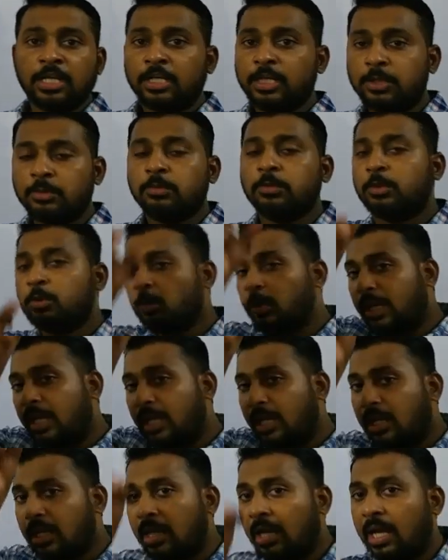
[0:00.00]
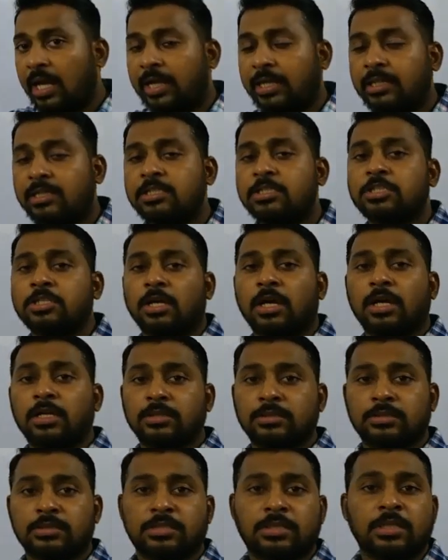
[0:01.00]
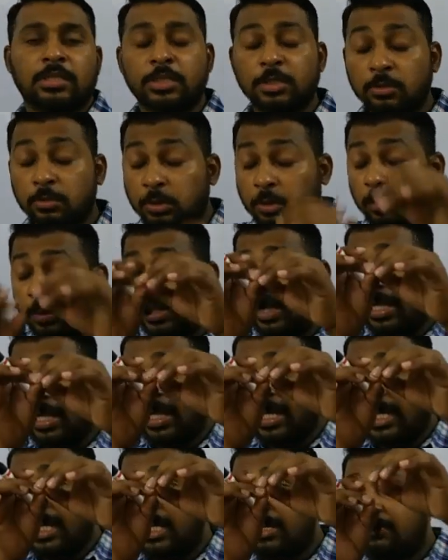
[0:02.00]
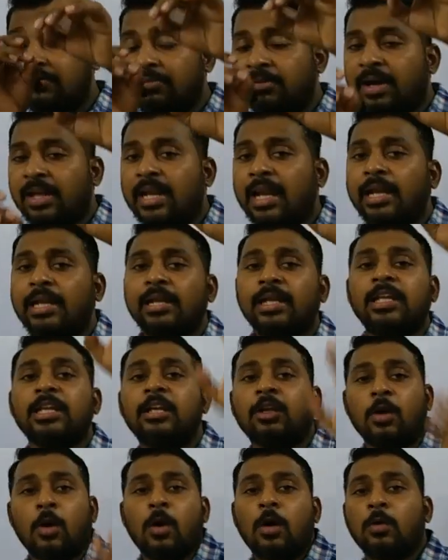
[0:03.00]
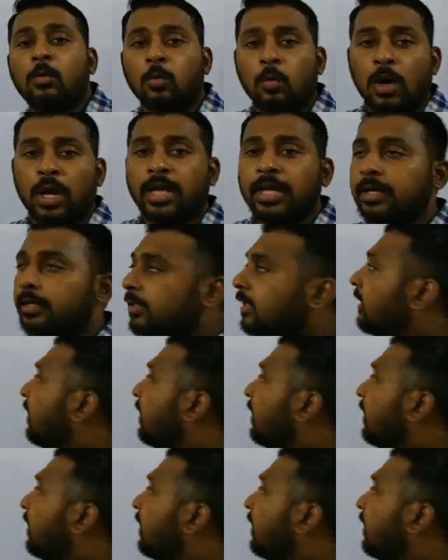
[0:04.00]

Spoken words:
due to a line charge, due to a infinitely long wire,